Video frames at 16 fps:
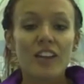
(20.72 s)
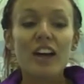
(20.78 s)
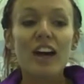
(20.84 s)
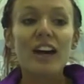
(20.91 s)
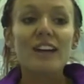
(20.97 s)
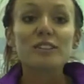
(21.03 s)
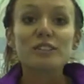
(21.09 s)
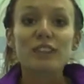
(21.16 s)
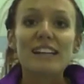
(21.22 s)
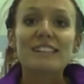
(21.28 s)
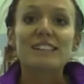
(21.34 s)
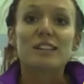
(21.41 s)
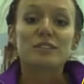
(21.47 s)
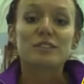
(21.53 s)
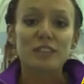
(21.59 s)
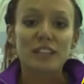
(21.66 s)
The hurdles race,
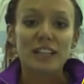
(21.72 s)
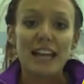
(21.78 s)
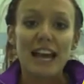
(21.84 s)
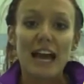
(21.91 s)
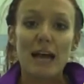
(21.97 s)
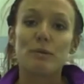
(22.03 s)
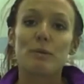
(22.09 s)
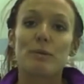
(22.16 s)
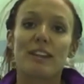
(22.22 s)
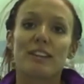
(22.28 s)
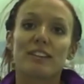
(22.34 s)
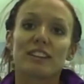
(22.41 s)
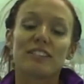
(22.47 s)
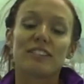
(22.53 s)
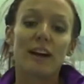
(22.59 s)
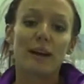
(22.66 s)
I was really happy
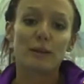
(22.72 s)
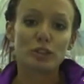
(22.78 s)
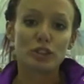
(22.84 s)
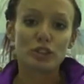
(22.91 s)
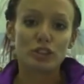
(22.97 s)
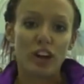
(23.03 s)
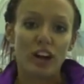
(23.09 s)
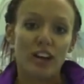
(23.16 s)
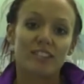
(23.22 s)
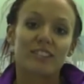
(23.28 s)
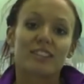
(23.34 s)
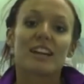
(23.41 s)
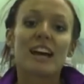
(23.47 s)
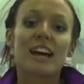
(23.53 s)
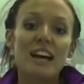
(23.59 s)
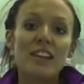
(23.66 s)
with. It felt
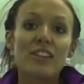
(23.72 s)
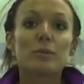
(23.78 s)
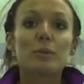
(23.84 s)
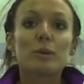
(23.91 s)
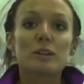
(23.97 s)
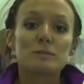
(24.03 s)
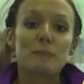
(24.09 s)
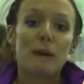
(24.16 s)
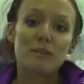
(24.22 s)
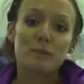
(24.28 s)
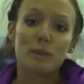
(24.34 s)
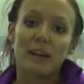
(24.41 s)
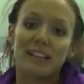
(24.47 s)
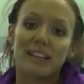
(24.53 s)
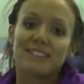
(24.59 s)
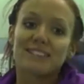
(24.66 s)
strong. There was
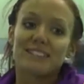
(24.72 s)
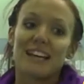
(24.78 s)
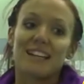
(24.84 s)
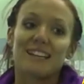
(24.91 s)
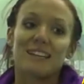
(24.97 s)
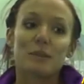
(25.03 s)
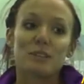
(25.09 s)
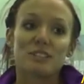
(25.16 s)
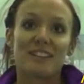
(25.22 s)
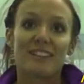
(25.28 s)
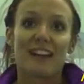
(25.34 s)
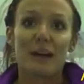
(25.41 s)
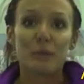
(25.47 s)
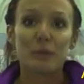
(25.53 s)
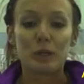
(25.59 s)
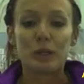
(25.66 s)
bad wind and it wasn't
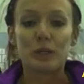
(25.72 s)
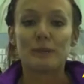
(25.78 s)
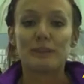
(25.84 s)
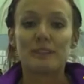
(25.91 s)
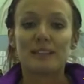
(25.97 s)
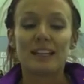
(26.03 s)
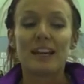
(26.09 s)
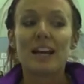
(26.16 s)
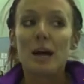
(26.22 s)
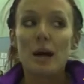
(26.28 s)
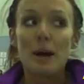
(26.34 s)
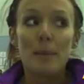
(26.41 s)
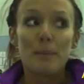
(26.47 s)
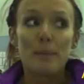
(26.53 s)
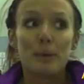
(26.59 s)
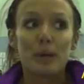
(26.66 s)
that warm.
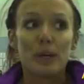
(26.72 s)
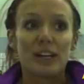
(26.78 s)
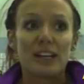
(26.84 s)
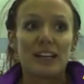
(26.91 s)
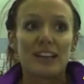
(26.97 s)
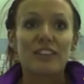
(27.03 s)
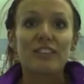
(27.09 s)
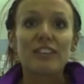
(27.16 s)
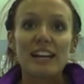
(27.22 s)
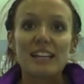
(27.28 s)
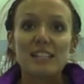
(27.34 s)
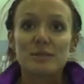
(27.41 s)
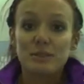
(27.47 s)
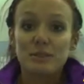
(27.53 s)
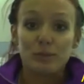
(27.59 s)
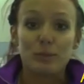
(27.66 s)
But the
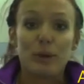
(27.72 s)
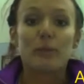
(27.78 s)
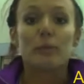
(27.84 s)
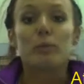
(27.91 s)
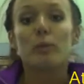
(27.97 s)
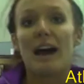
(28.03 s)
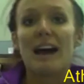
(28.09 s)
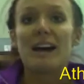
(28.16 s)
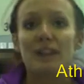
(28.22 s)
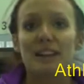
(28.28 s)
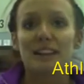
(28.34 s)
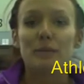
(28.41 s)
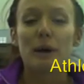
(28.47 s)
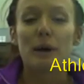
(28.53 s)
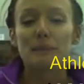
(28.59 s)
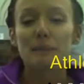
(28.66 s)
race went well, and
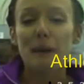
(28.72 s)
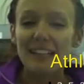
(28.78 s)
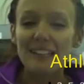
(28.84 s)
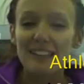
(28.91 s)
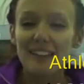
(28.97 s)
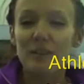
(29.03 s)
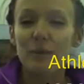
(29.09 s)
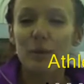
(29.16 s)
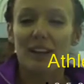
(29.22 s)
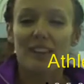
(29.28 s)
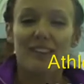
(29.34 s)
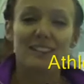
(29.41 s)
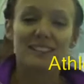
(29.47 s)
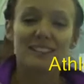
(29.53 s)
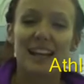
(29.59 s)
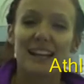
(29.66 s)
it went better than the one in
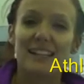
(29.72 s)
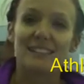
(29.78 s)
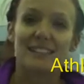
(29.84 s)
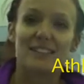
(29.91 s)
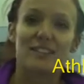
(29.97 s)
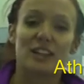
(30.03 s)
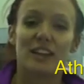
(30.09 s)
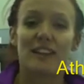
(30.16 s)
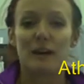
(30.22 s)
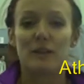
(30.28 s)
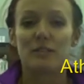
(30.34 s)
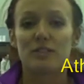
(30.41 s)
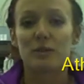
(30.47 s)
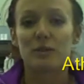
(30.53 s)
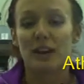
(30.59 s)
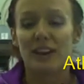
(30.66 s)
the States, even though
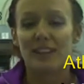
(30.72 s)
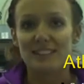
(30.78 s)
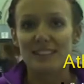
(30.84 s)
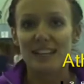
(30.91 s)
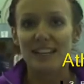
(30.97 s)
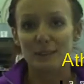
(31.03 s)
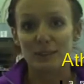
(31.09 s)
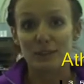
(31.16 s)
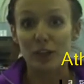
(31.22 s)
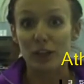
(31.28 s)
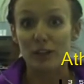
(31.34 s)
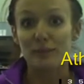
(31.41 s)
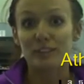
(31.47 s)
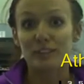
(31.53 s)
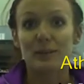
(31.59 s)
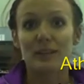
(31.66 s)
the one in the States was
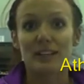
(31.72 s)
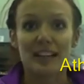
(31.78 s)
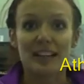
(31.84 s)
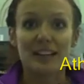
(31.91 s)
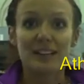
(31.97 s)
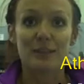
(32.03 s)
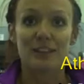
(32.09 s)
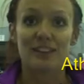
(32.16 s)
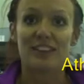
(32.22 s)
so much quicker.